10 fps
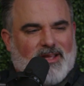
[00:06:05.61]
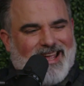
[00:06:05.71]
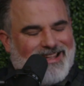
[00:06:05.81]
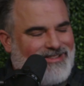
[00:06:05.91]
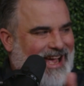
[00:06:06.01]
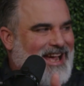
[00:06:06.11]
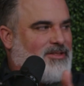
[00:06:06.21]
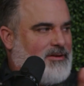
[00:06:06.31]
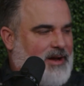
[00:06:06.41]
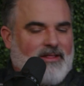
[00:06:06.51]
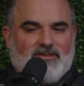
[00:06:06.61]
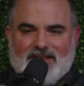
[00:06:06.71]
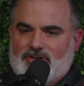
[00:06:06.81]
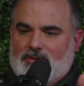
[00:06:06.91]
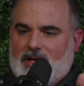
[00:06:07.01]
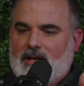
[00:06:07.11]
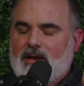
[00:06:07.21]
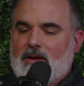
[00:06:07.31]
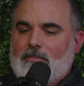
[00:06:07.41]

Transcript: the the eighth or 9th century,